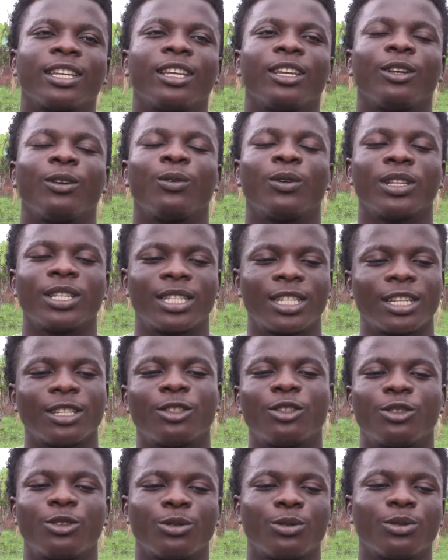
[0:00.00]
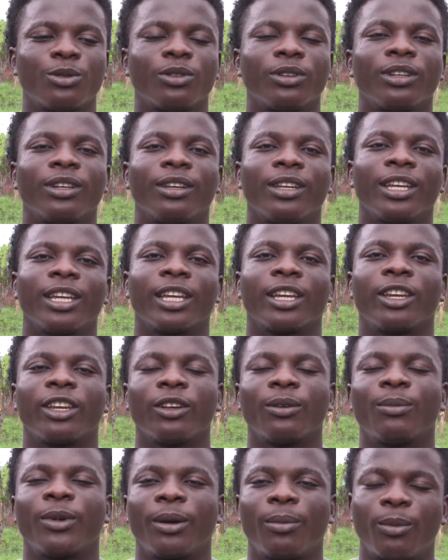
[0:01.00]
he wanted to kill
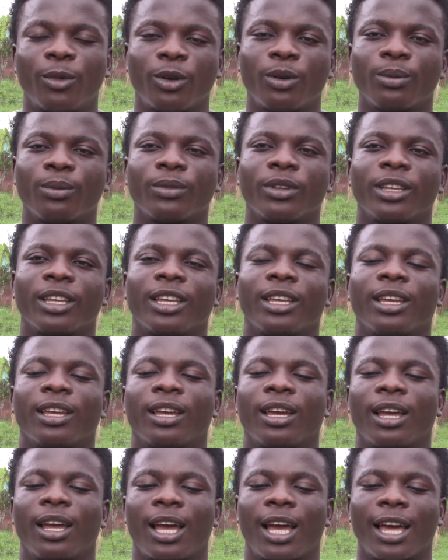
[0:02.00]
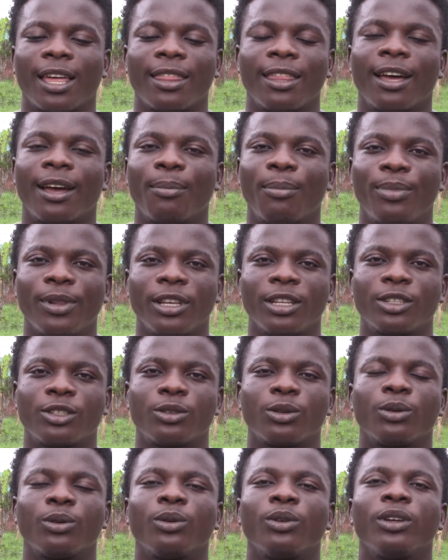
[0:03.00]
my mom at that place.
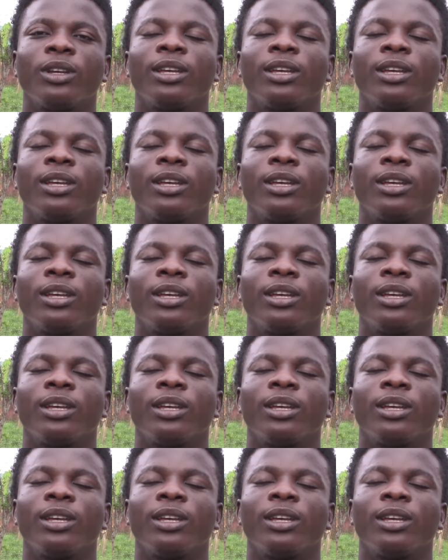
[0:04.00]
So